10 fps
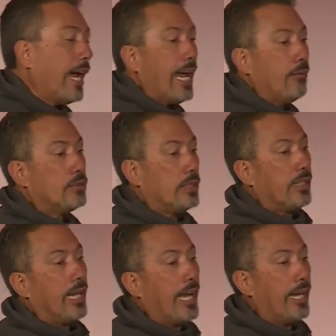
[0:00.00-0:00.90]
am
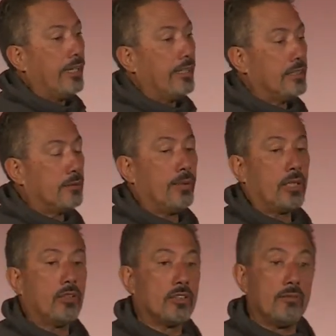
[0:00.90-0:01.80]
today is
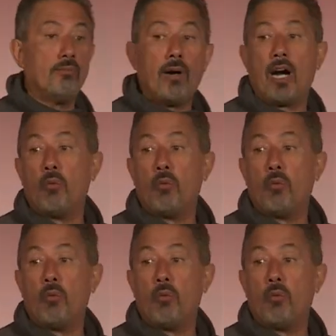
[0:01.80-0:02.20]
because of my